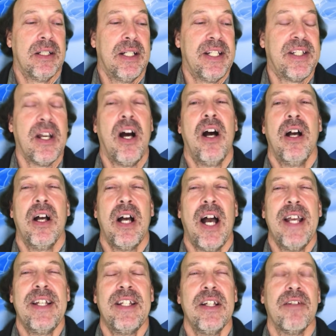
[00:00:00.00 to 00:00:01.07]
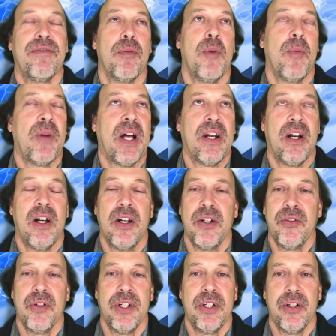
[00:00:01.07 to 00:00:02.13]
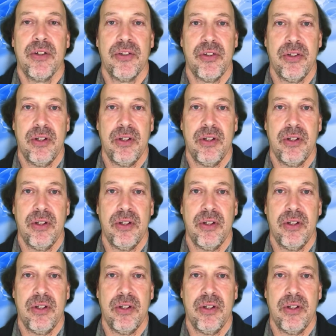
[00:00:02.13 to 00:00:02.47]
it's a idea from about 100 years